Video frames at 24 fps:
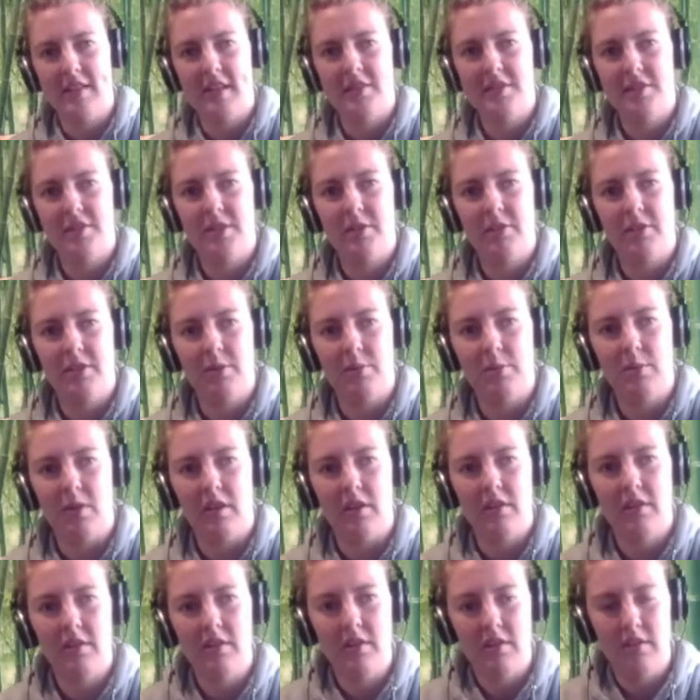Junior
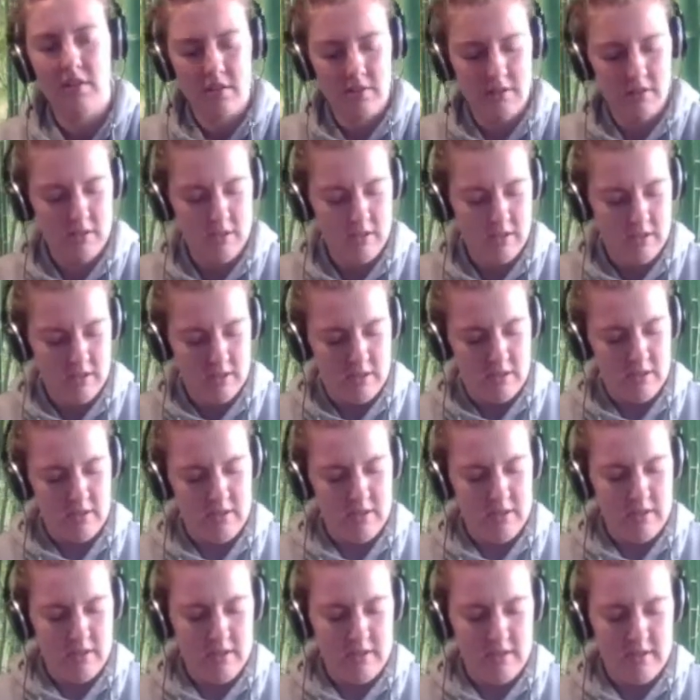1.
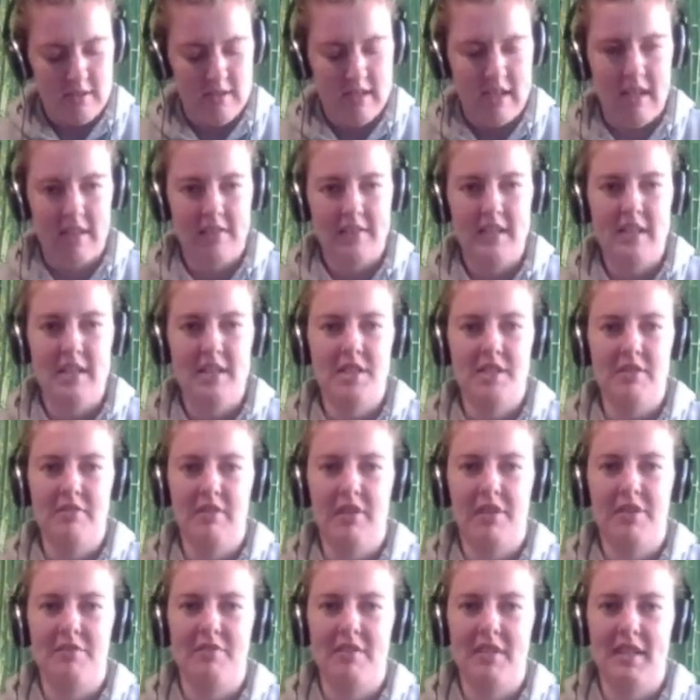Now these are a
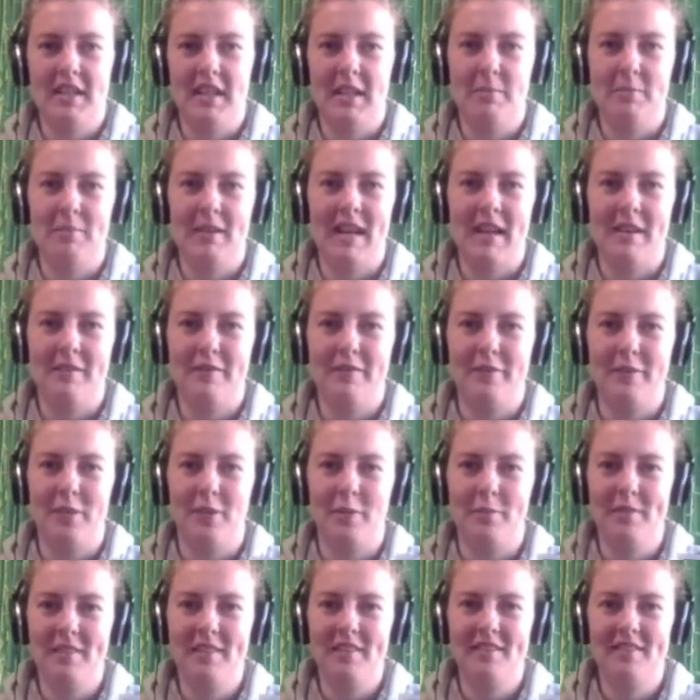3D
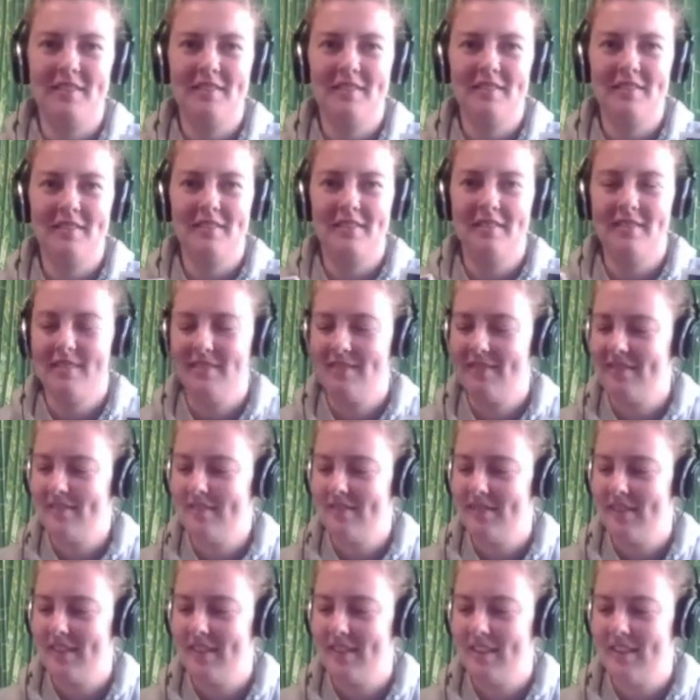platformer,
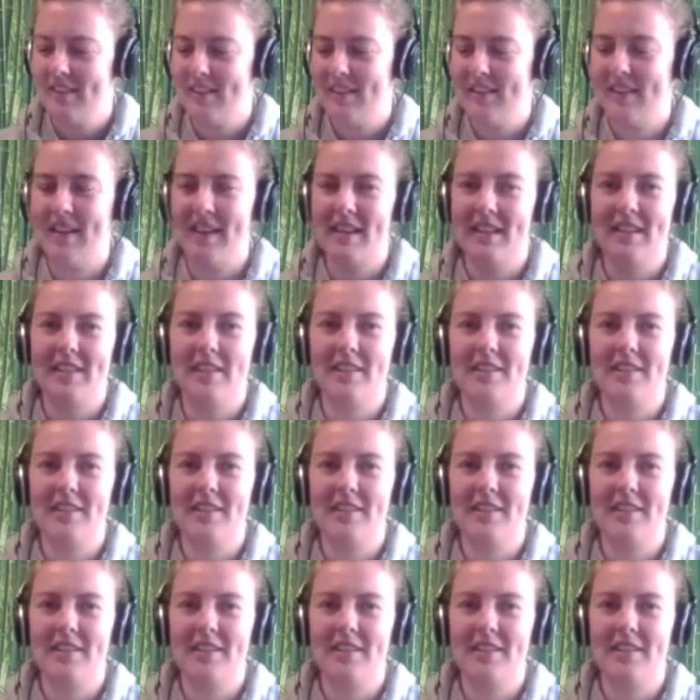like